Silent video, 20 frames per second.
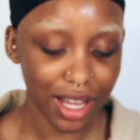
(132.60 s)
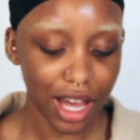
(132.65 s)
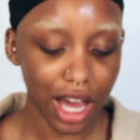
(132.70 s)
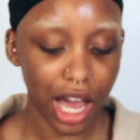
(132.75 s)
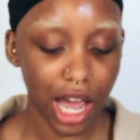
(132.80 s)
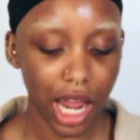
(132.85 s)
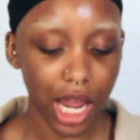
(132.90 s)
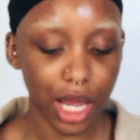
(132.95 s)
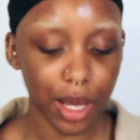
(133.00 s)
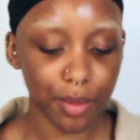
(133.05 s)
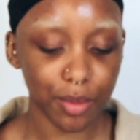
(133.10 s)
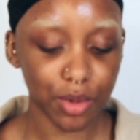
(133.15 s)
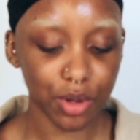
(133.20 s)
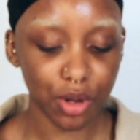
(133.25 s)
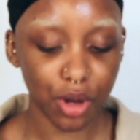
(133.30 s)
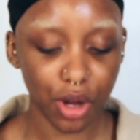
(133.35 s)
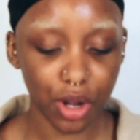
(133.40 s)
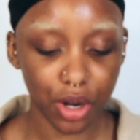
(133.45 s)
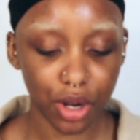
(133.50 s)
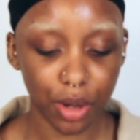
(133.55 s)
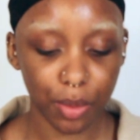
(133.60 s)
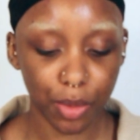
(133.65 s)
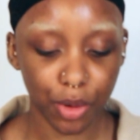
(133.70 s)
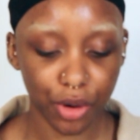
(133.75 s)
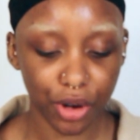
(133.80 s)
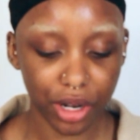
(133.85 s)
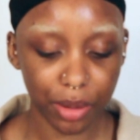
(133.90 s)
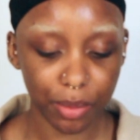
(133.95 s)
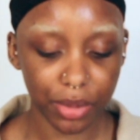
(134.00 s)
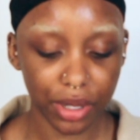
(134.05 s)
I am not a
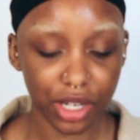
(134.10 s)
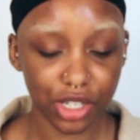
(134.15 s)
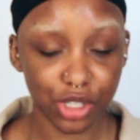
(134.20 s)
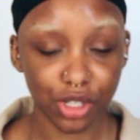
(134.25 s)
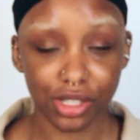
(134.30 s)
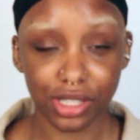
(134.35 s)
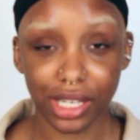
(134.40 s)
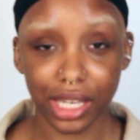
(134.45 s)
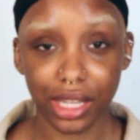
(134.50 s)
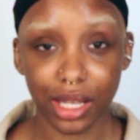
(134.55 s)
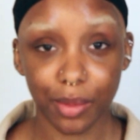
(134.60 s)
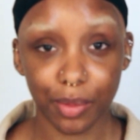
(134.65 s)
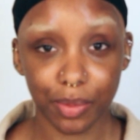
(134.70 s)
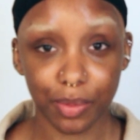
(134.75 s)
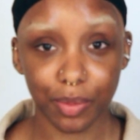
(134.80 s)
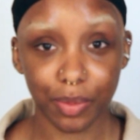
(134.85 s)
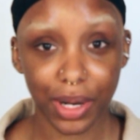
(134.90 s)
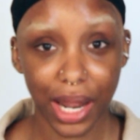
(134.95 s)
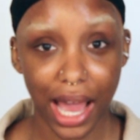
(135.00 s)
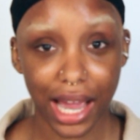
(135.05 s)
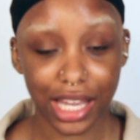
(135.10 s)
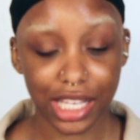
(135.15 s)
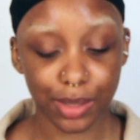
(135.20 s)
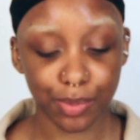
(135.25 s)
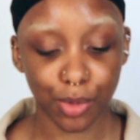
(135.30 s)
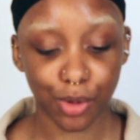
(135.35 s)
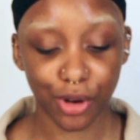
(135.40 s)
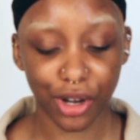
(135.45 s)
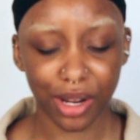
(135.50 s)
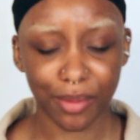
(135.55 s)
boring bitch. Not saying that black is
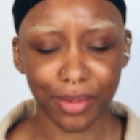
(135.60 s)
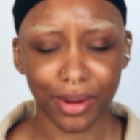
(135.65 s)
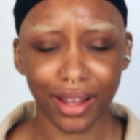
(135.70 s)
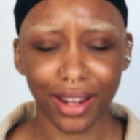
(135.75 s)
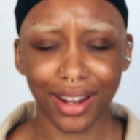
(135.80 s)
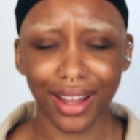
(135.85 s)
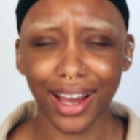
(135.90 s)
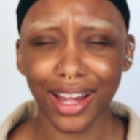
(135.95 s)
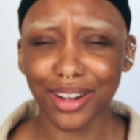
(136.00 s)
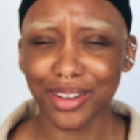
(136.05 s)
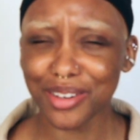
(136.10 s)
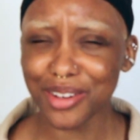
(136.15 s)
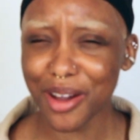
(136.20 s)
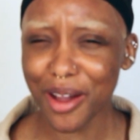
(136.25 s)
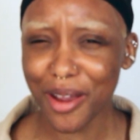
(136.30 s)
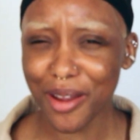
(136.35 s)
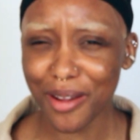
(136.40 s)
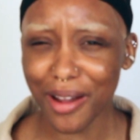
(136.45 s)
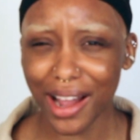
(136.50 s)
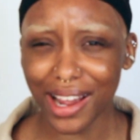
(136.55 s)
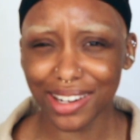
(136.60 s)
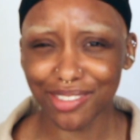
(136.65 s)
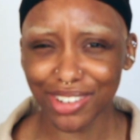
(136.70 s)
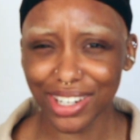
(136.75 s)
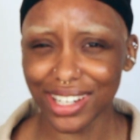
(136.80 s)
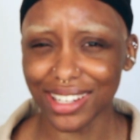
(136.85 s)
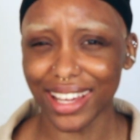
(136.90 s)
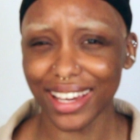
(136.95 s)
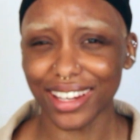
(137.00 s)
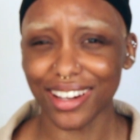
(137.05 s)
boring, but I don't know. I
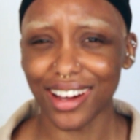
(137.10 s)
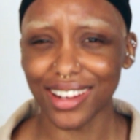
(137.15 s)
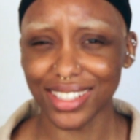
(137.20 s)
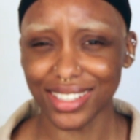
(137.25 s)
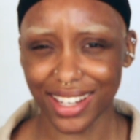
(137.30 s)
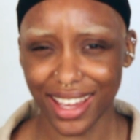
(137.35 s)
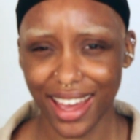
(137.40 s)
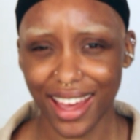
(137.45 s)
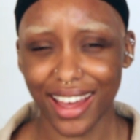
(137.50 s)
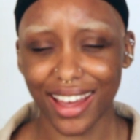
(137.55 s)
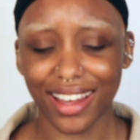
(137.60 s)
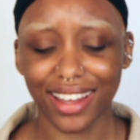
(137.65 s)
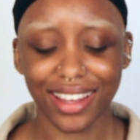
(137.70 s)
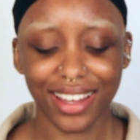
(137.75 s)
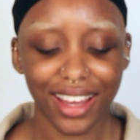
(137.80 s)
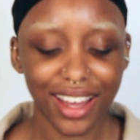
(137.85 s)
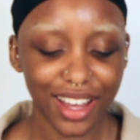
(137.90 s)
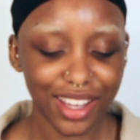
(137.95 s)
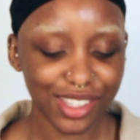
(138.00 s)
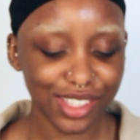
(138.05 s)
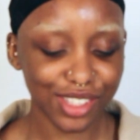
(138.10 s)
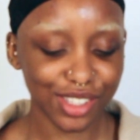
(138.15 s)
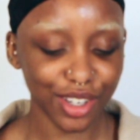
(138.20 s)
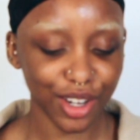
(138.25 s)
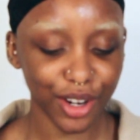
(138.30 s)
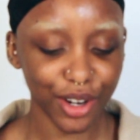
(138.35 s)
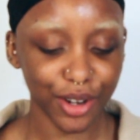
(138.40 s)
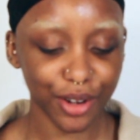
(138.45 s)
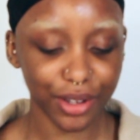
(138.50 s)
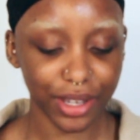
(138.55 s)
really like coloured hair. So
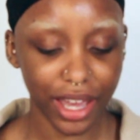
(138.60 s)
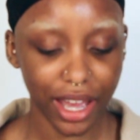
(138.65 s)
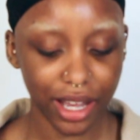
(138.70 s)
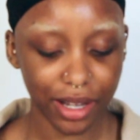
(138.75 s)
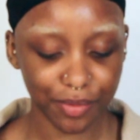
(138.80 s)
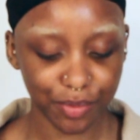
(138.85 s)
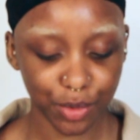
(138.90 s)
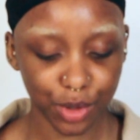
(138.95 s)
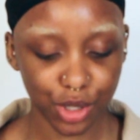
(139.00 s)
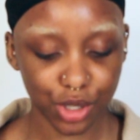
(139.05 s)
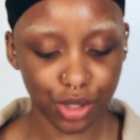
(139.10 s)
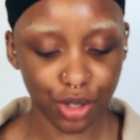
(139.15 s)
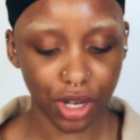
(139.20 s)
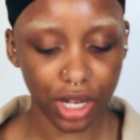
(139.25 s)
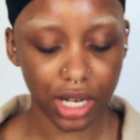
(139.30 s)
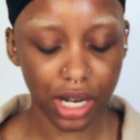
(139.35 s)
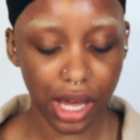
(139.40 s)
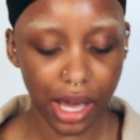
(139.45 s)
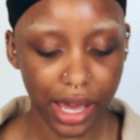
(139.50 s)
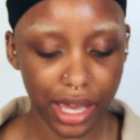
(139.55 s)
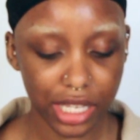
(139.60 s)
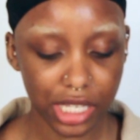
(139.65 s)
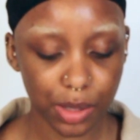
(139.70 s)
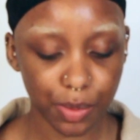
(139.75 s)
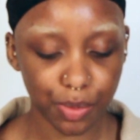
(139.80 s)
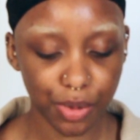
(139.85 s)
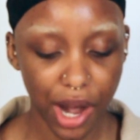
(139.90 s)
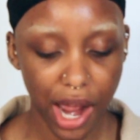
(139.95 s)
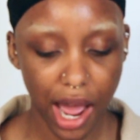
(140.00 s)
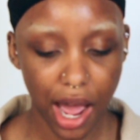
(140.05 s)
yeah, we just got a nice
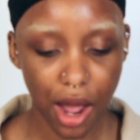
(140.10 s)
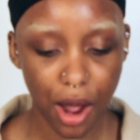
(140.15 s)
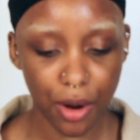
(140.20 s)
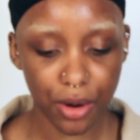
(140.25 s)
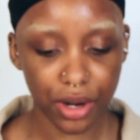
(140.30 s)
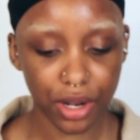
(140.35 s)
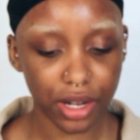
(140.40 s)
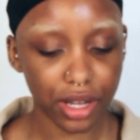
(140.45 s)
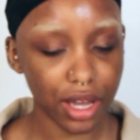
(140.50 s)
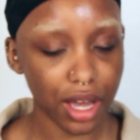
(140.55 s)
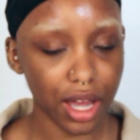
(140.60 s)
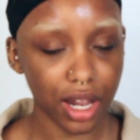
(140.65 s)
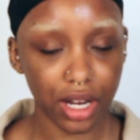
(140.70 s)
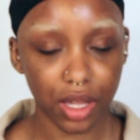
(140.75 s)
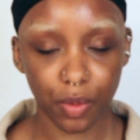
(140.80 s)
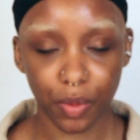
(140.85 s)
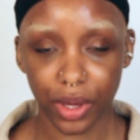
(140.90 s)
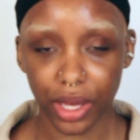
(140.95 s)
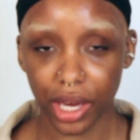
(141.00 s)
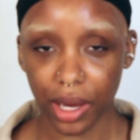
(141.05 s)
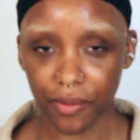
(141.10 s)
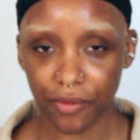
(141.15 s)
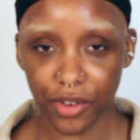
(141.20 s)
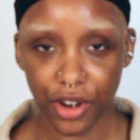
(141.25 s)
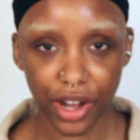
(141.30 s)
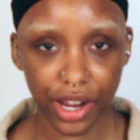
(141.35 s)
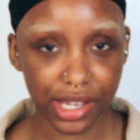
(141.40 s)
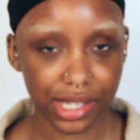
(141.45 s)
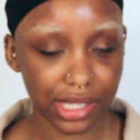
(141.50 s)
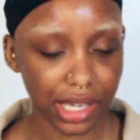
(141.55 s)
brown curly wig. I'm
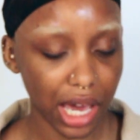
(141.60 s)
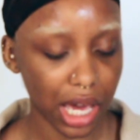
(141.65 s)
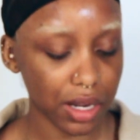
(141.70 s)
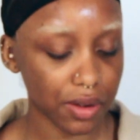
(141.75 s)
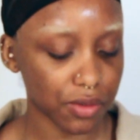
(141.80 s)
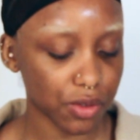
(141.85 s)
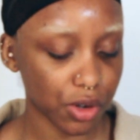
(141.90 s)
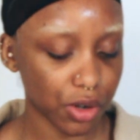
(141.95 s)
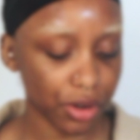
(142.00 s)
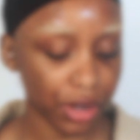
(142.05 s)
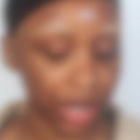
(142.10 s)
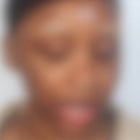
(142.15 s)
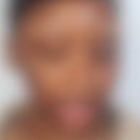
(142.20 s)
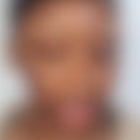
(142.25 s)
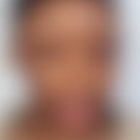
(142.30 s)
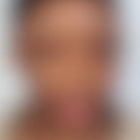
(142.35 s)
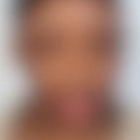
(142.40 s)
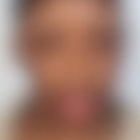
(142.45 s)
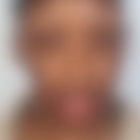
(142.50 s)
very excited for it.